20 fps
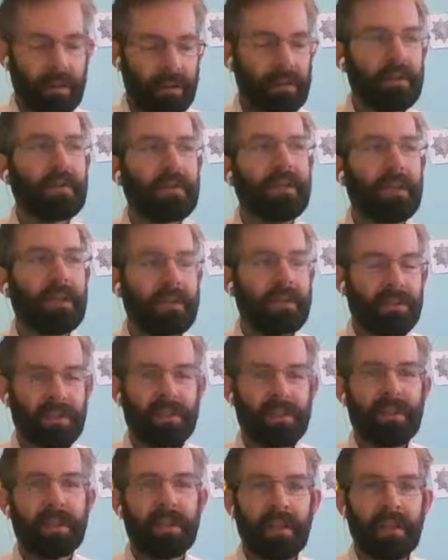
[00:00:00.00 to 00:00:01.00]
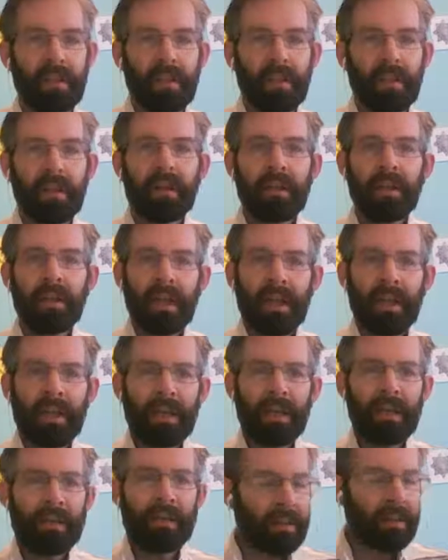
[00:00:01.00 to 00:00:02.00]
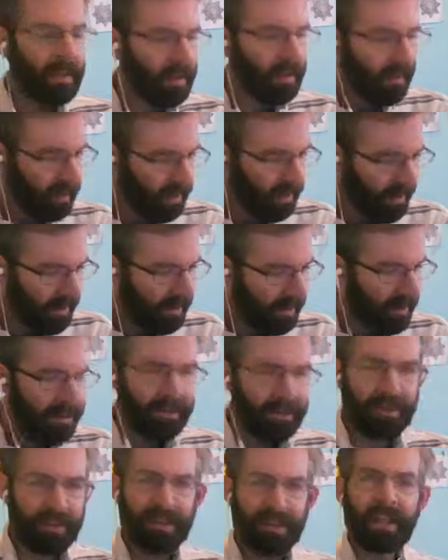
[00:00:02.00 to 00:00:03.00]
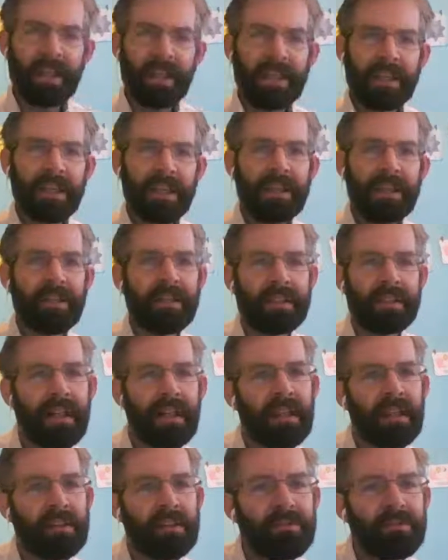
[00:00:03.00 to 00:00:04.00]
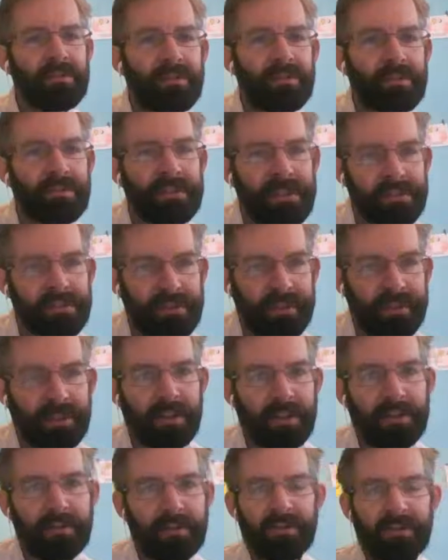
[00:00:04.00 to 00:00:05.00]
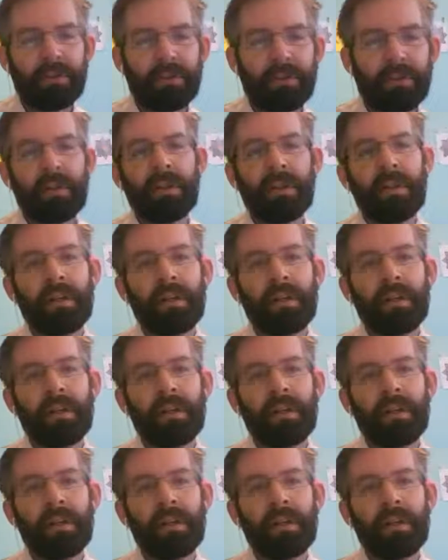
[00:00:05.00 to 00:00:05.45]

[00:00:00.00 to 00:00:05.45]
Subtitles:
Interesting. And another thing I hear that's kind of difficult for